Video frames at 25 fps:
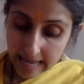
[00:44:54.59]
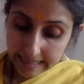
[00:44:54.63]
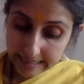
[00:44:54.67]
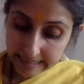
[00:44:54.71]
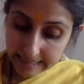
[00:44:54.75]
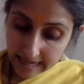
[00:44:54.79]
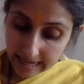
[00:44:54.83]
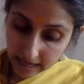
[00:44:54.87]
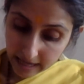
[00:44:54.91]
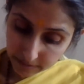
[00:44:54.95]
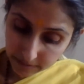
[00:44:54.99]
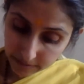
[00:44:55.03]

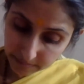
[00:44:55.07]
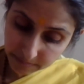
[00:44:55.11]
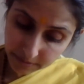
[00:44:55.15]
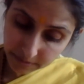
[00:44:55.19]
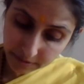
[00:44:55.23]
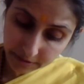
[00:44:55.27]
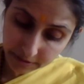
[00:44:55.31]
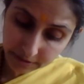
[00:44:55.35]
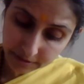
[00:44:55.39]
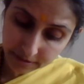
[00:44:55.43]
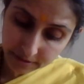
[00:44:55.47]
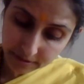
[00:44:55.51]
Again
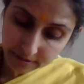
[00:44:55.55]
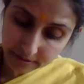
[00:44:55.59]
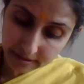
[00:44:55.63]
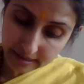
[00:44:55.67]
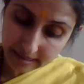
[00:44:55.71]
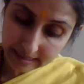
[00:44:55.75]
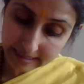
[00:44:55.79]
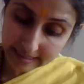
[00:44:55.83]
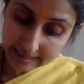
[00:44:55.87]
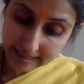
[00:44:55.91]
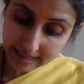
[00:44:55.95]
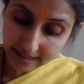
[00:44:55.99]
birth,
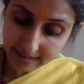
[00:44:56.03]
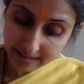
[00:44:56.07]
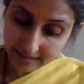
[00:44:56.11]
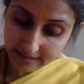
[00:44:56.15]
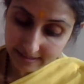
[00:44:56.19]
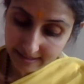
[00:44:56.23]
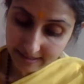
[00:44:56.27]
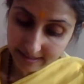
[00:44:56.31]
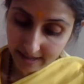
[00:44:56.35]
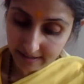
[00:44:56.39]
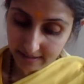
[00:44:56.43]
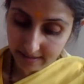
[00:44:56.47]

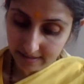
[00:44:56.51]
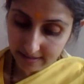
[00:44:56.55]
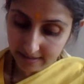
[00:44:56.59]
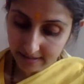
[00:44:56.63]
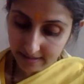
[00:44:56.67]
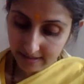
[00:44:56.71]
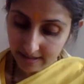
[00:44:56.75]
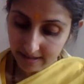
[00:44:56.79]
again death,